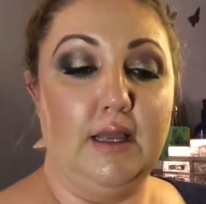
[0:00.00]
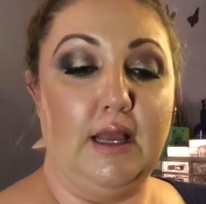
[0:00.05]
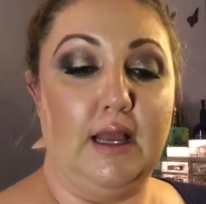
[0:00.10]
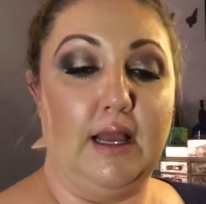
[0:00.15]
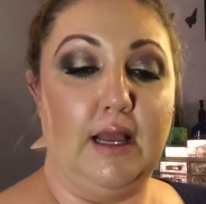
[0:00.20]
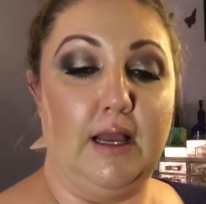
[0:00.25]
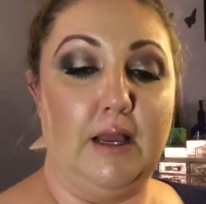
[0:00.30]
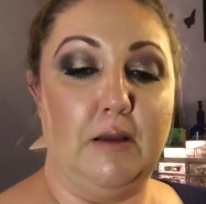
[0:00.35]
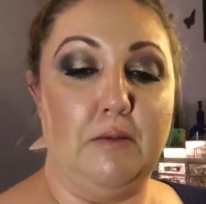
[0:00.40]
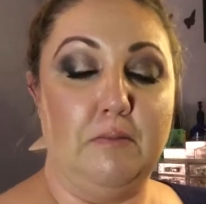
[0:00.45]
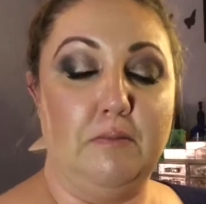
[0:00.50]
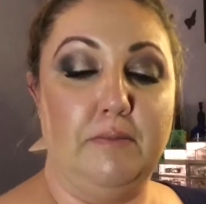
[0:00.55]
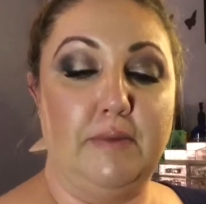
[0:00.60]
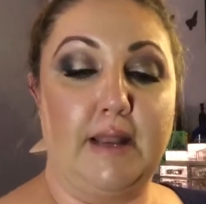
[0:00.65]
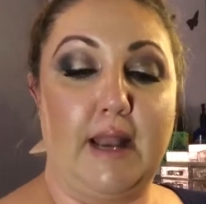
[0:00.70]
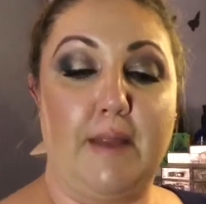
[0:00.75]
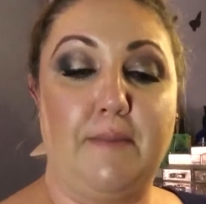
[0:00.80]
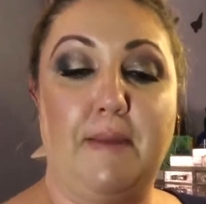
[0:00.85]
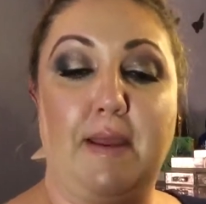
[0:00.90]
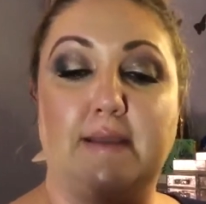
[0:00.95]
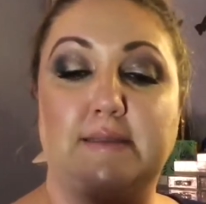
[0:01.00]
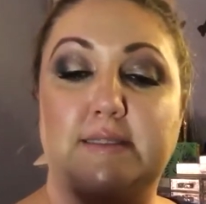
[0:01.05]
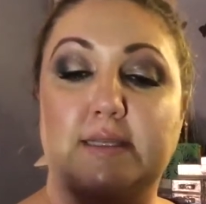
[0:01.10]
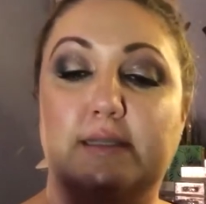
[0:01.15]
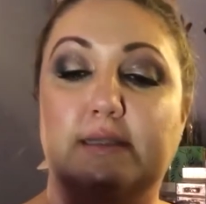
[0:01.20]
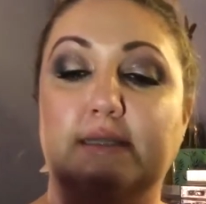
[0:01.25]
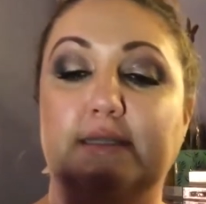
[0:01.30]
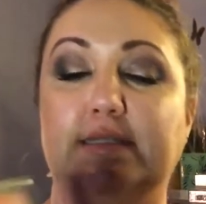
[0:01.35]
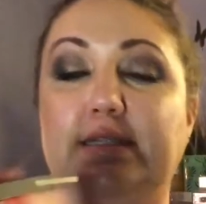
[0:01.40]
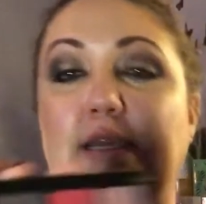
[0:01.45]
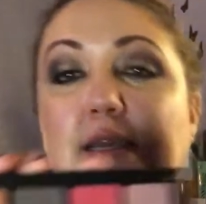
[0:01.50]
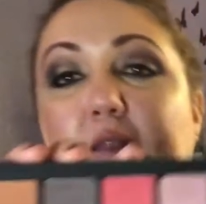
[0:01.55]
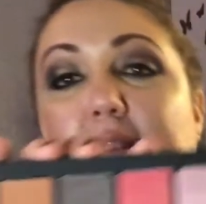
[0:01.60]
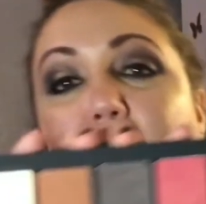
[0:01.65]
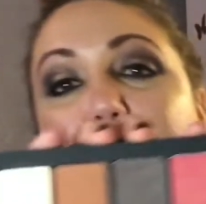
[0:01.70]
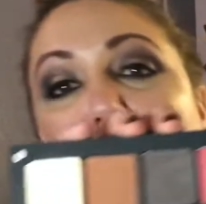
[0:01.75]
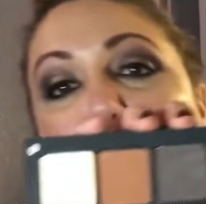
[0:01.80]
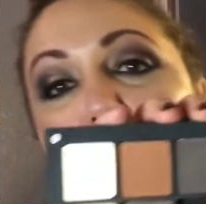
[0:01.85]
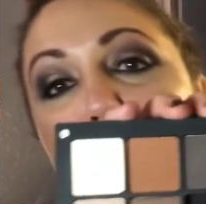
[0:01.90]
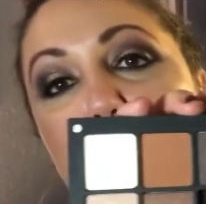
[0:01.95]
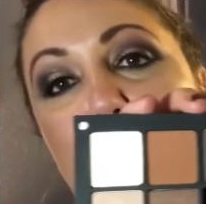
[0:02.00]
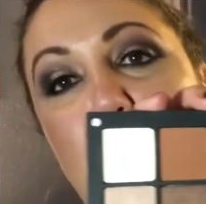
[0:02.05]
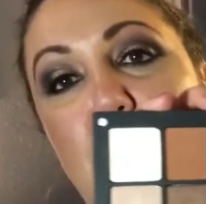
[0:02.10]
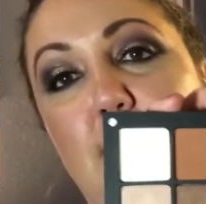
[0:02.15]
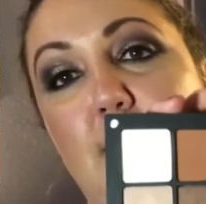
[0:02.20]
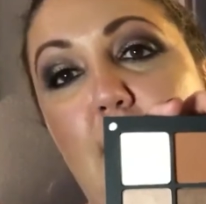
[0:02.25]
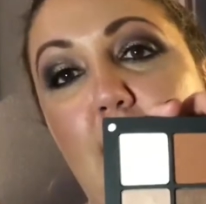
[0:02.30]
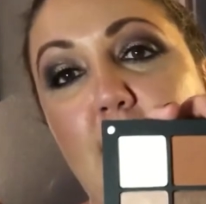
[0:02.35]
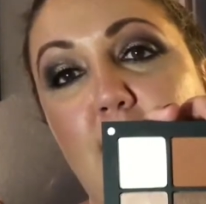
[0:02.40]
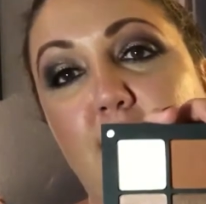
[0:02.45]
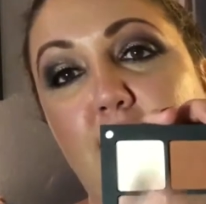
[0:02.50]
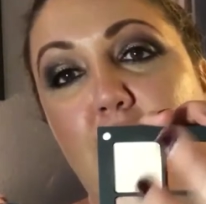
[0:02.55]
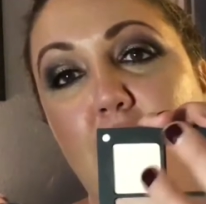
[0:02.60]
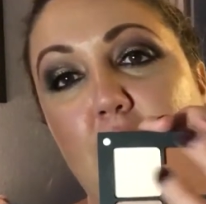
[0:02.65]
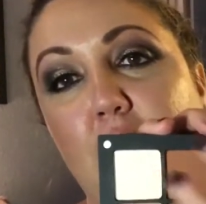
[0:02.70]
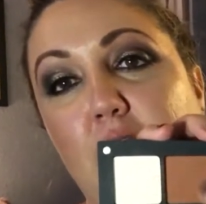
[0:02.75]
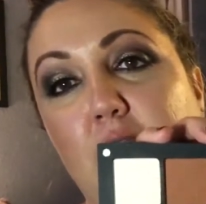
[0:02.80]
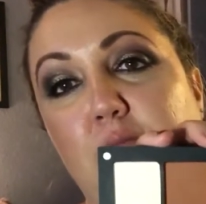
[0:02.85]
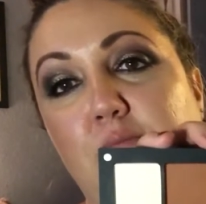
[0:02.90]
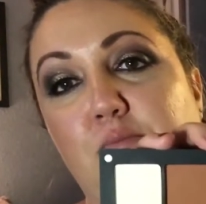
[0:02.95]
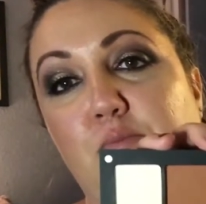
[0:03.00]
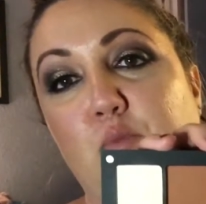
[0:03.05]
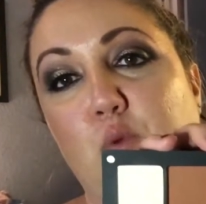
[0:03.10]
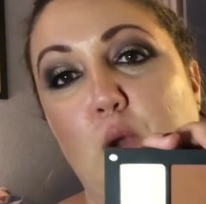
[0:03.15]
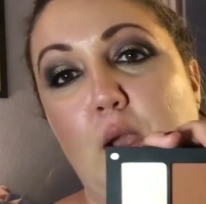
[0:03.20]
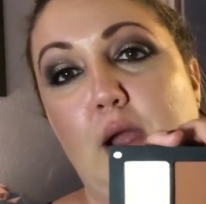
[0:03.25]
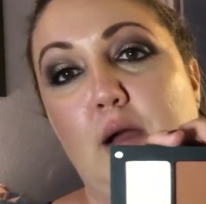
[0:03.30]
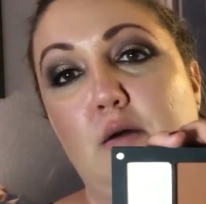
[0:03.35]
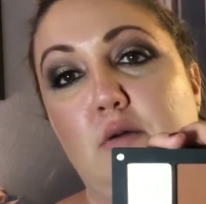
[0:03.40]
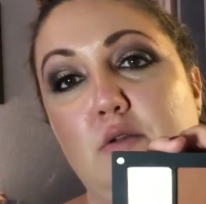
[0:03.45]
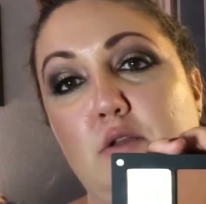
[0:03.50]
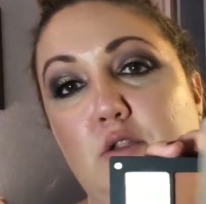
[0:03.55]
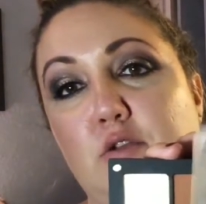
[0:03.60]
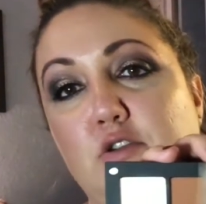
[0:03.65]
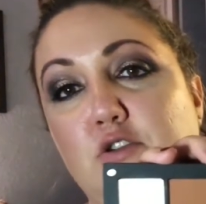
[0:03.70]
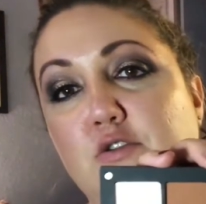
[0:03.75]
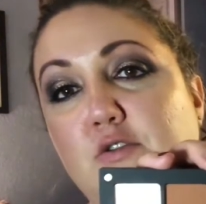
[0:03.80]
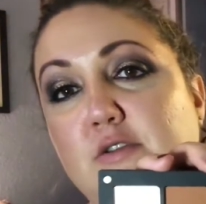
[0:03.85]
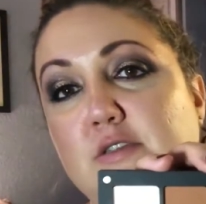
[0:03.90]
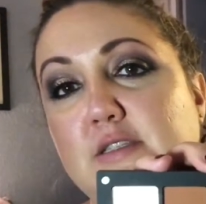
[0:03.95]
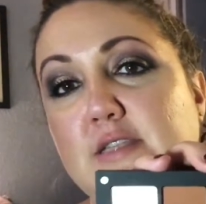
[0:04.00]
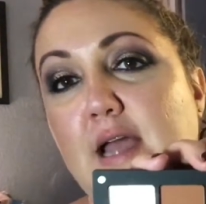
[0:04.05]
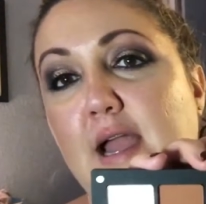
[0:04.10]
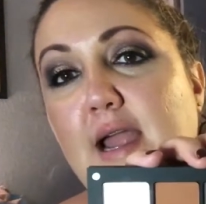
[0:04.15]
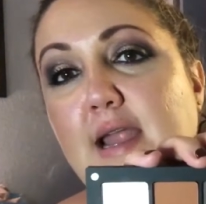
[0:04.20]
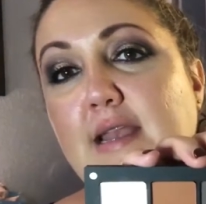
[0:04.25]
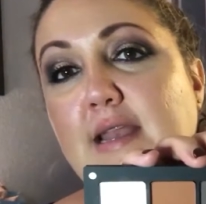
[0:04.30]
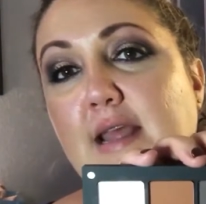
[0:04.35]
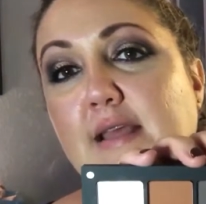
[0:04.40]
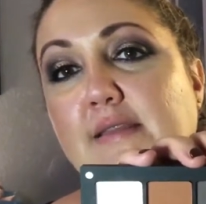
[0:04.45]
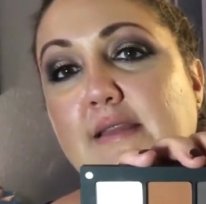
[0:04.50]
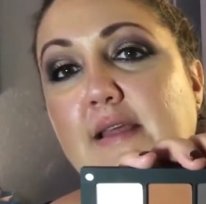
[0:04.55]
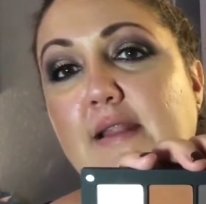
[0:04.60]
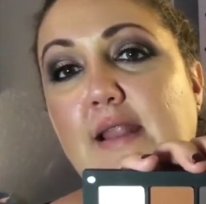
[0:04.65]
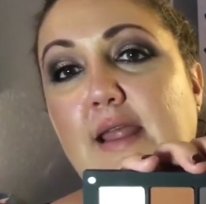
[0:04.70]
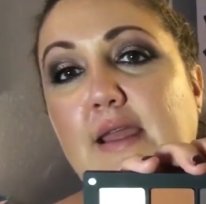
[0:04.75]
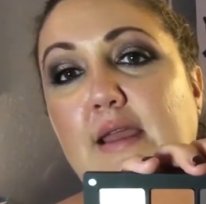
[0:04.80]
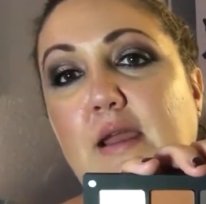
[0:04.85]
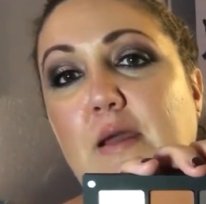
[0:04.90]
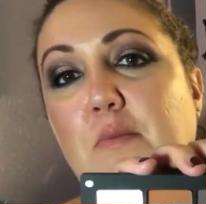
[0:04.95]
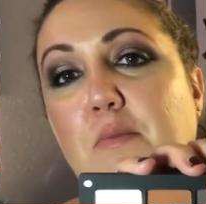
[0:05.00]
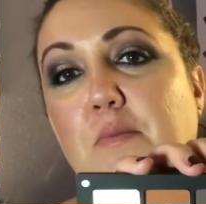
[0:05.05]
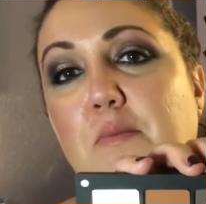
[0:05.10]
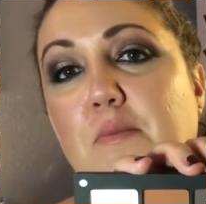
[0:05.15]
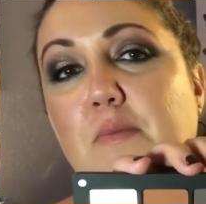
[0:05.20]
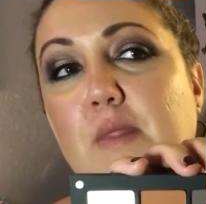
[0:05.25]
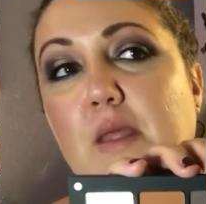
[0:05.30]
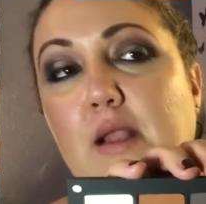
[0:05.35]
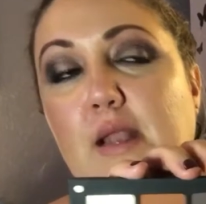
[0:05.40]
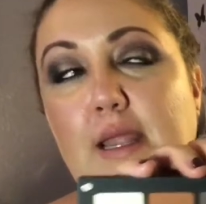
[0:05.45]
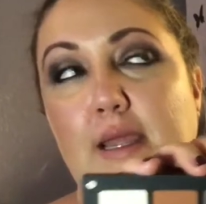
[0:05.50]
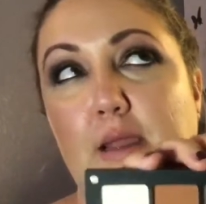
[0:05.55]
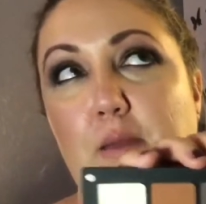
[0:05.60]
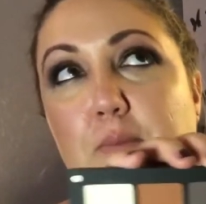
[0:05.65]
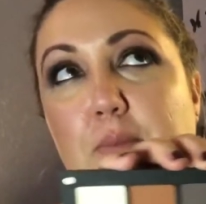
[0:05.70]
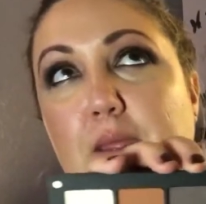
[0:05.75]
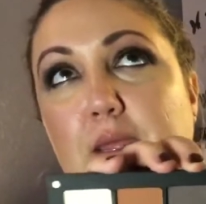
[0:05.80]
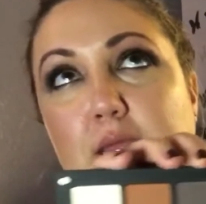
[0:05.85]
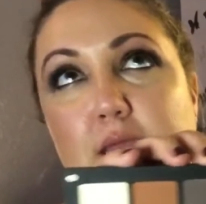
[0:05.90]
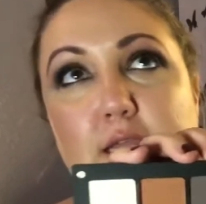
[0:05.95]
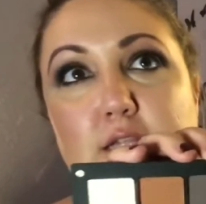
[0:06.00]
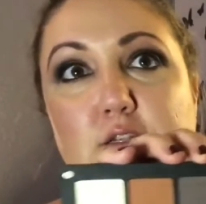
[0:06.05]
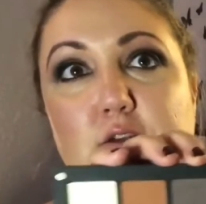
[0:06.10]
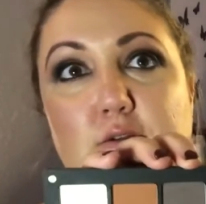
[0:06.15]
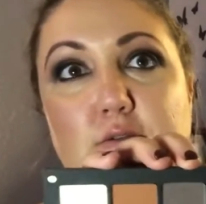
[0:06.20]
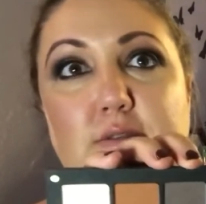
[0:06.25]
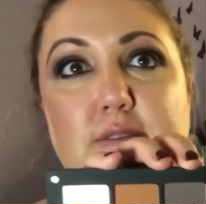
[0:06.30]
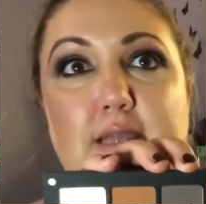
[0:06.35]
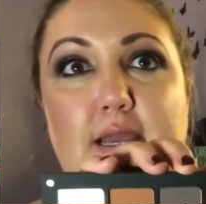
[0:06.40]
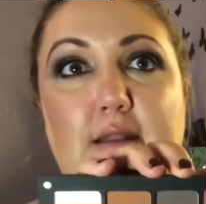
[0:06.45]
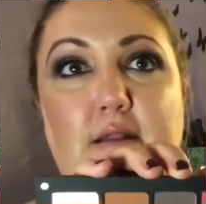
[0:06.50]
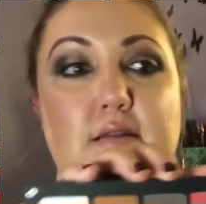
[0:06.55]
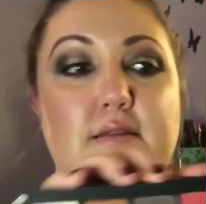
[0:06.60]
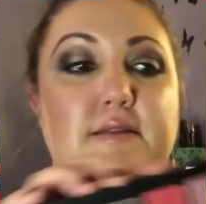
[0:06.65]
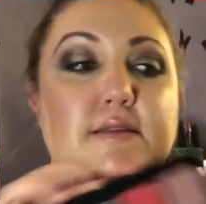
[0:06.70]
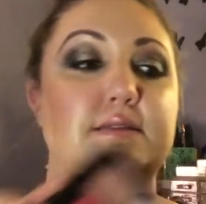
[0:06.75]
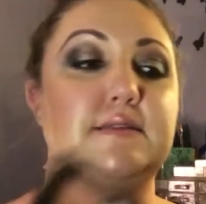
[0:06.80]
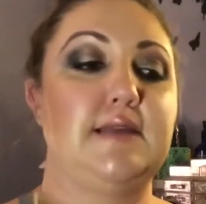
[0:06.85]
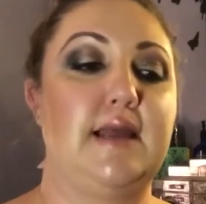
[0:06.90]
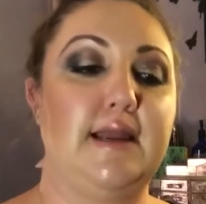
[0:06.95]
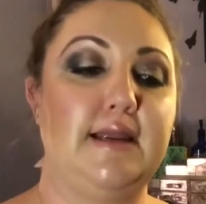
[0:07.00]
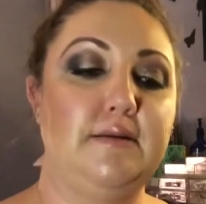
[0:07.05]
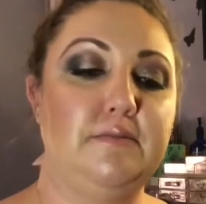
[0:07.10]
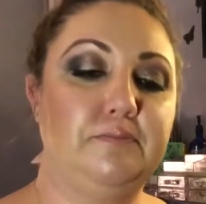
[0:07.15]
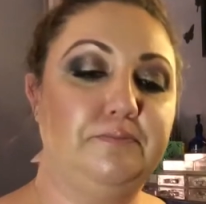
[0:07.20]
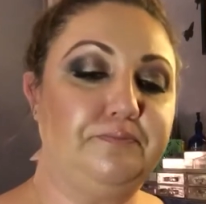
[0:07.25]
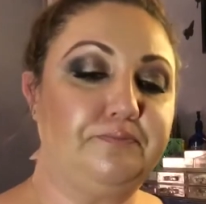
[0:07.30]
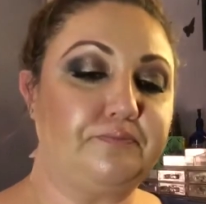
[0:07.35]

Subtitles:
But I basically did like, I did kind of like a brown neutral side and then like a pinky tone side on this side.